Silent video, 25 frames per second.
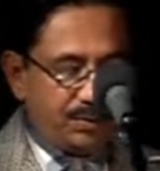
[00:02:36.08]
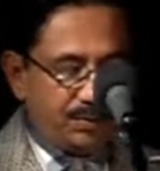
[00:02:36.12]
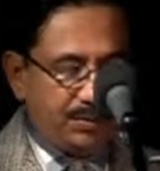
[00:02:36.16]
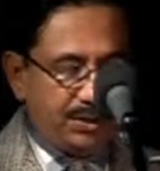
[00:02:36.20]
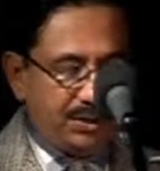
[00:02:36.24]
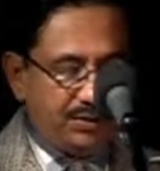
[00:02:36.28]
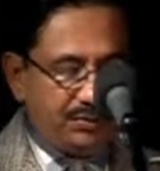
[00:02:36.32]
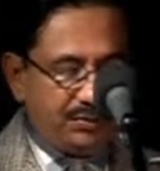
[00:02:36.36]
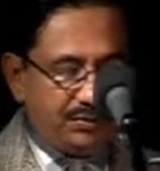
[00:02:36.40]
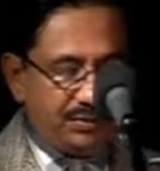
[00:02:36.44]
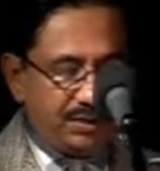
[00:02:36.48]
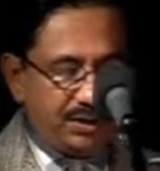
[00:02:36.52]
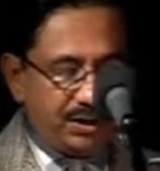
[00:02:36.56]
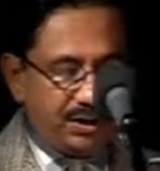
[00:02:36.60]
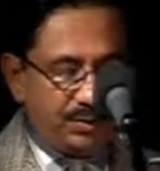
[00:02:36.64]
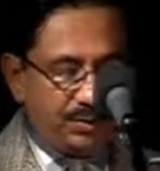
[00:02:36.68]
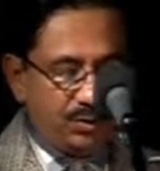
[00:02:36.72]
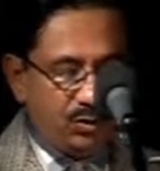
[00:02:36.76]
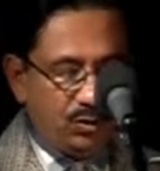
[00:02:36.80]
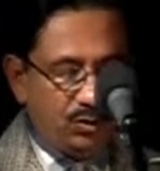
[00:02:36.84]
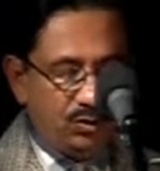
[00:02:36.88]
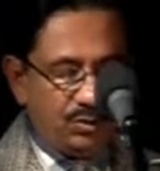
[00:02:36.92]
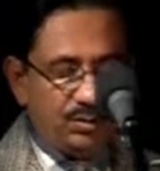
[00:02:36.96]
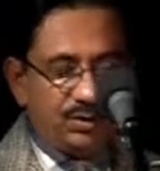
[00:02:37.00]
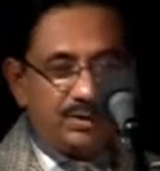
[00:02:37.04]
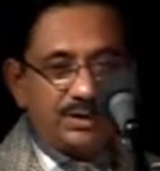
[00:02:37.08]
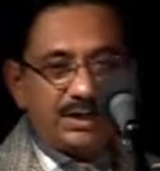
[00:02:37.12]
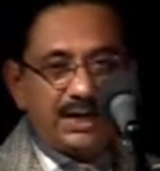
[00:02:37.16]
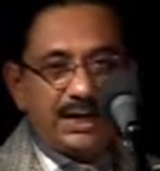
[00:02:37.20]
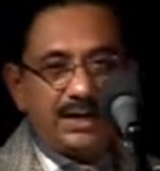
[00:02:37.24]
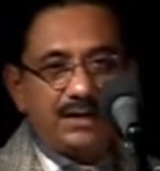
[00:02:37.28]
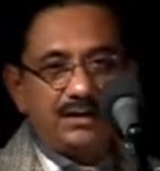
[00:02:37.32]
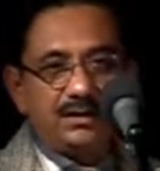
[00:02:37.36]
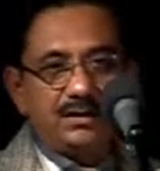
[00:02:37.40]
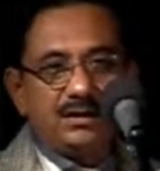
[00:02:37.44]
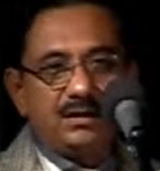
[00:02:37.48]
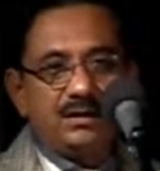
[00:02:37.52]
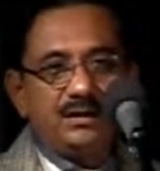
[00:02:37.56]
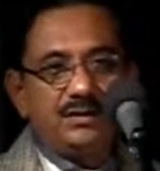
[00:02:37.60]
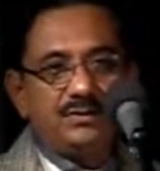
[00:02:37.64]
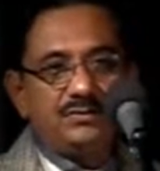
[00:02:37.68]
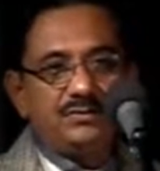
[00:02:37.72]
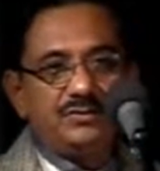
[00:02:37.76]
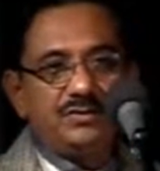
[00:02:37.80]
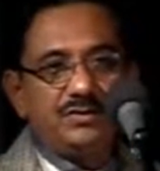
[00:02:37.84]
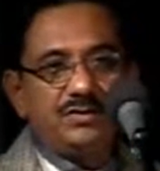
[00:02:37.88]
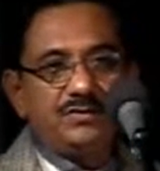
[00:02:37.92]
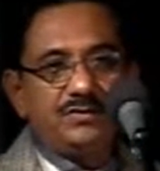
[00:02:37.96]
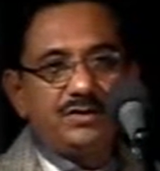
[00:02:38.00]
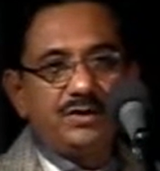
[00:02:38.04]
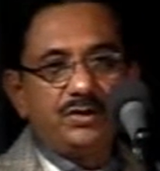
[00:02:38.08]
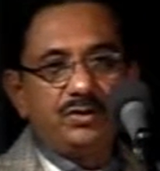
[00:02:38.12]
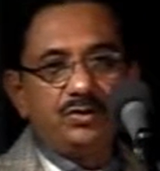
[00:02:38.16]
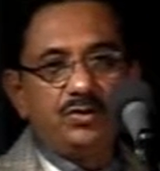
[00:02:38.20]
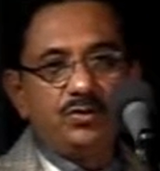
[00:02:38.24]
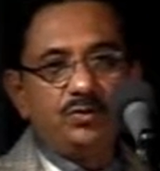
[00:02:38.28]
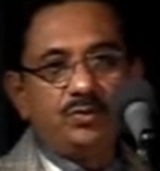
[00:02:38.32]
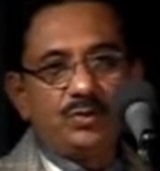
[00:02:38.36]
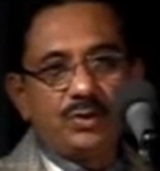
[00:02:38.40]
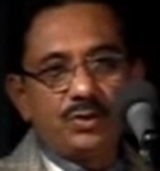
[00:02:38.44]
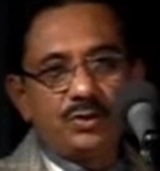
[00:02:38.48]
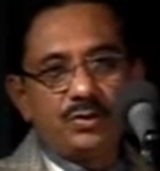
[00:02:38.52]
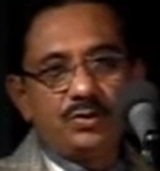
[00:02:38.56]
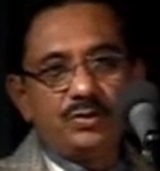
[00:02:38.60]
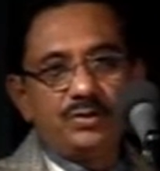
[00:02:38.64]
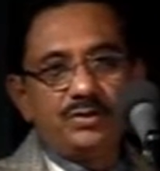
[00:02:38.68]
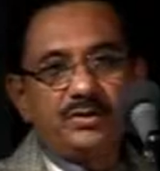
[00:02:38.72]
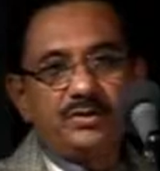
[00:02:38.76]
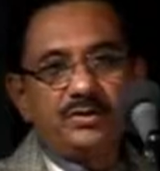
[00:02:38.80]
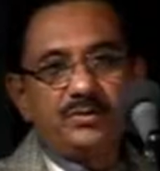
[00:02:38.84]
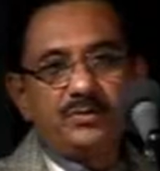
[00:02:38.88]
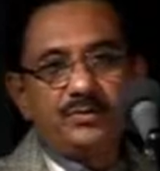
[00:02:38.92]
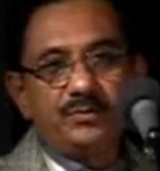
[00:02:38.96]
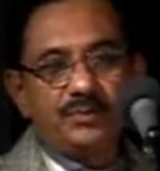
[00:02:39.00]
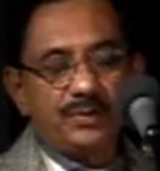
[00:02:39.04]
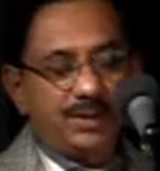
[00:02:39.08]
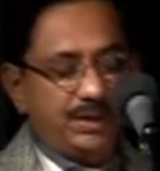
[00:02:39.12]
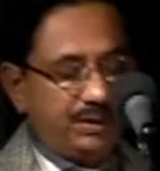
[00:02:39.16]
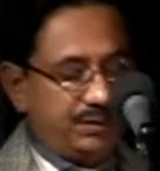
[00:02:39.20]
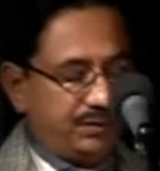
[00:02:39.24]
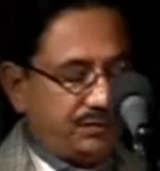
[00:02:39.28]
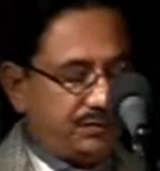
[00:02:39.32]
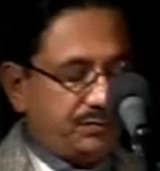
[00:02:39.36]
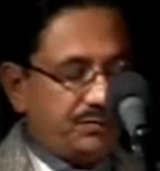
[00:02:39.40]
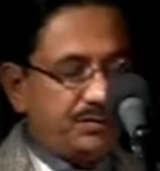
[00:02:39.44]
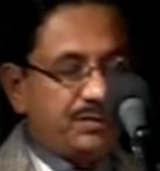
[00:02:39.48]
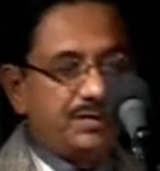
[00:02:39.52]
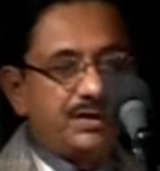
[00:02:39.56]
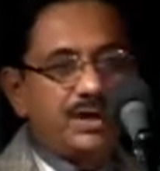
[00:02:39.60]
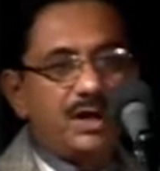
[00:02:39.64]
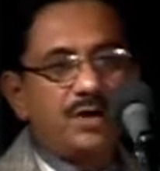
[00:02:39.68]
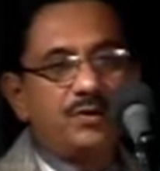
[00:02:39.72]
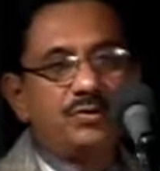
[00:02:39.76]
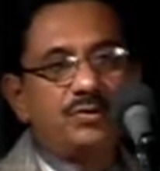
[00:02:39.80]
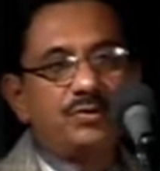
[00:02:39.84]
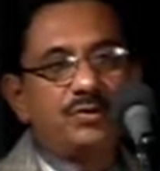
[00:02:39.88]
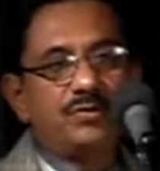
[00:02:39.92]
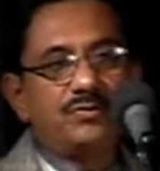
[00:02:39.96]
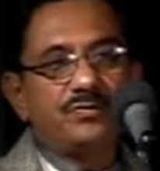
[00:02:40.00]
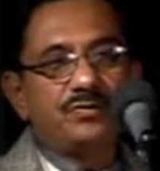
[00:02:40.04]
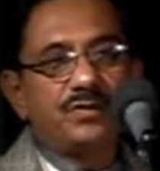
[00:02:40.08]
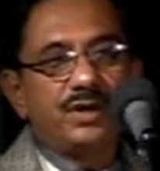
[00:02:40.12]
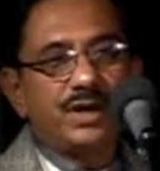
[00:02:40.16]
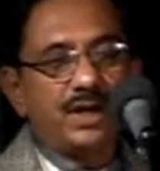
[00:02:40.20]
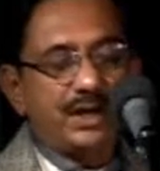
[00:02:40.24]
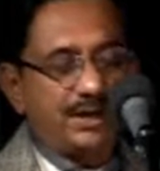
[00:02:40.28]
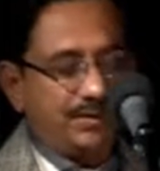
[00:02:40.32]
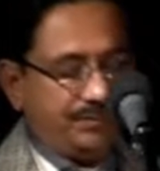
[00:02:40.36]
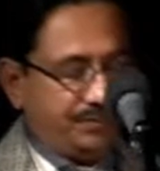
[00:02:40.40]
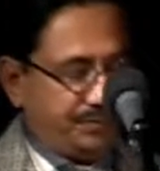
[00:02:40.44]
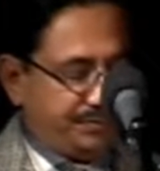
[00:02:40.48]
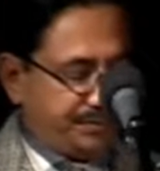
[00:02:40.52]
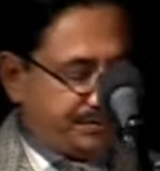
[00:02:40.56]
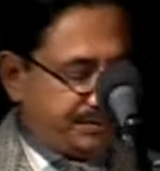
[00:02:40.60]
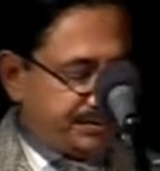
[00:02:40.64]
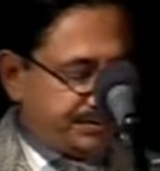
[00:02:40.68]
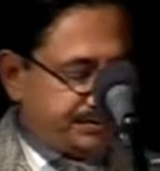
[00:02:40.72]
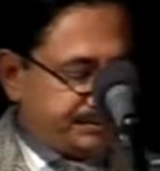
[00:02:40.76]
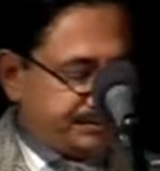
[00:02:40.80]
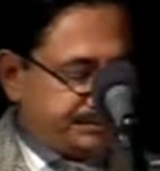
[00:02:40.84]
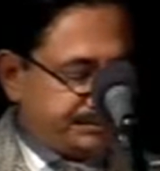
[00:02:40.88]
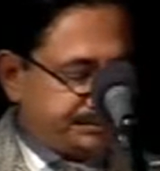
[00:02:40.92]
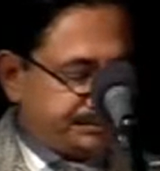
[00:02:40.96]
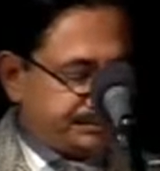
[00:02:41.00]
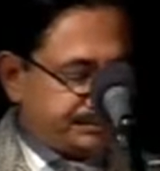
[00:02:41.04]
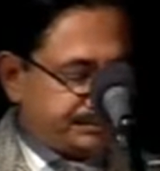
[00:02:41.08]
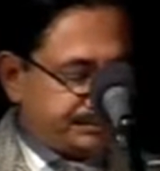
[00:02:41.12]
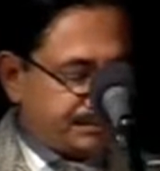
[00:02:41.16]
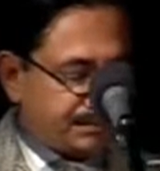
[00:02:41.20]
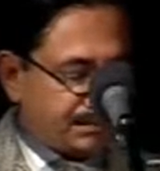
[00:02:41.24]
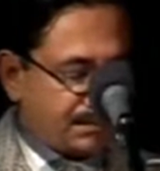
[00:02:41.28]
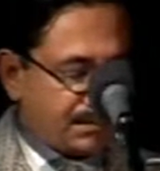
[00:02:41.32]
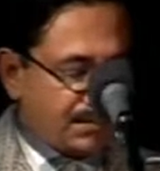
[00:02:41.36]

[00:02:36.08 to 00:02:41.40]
which were published in a book titled Jivano Parod, means Down of Life.